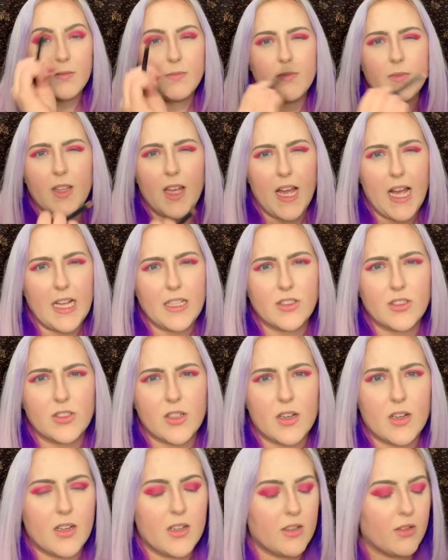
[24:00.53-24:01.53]
as
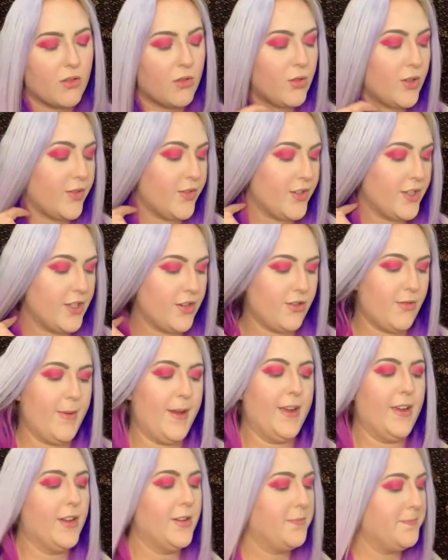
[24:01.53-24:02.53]
dark, or whoever did her
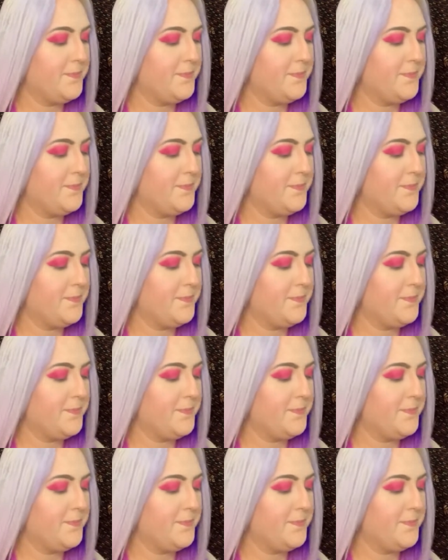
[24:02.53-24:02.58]
makeup.